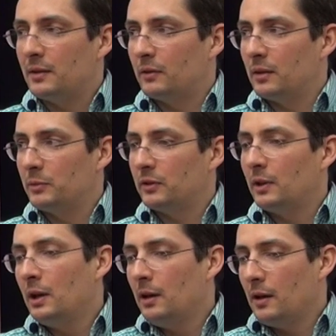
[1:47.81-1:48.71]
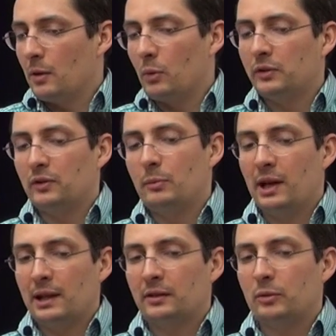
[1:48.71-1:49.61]
enzymes mm-hmm. and alters the
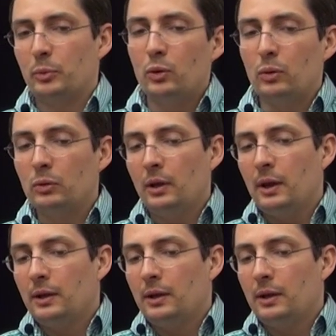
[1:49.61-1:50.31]
bile acid pool.